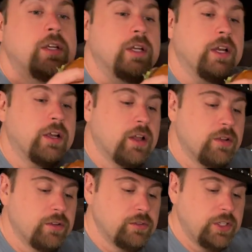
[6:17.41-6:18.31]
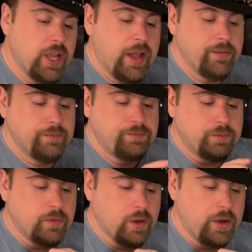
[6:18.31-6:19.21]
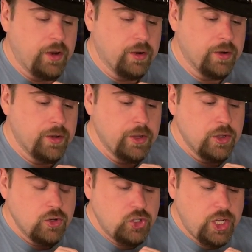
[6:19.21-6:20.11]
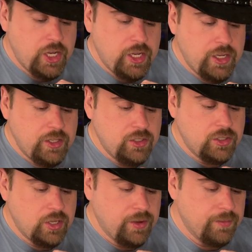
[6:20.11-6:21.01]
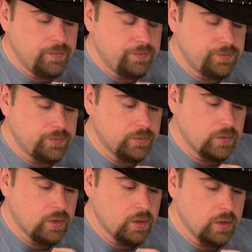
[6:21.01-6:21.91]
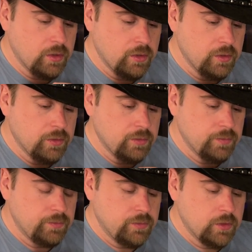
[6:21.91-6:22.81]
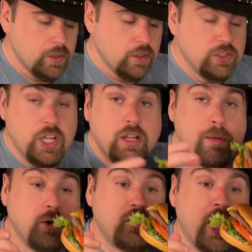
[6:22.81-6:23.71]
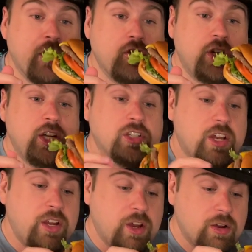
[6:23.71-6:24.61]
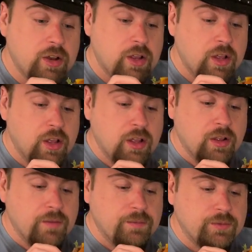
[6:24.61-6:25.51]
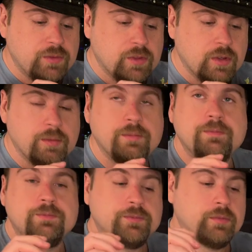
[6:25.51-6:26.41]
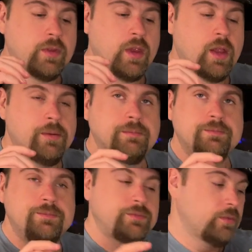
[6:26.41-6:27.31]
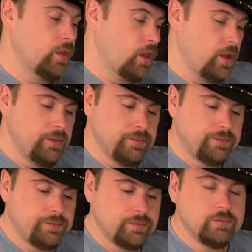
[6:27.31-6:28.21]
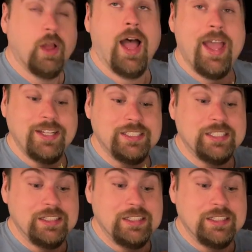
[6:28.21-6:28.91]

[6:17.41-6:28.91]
There you go, you got down here. Cheese. I think it's, it's Tillamook cheddar cheese. Tillamook cheddar cheese on here? Yeah, made from, uh, in Oregon. Nice.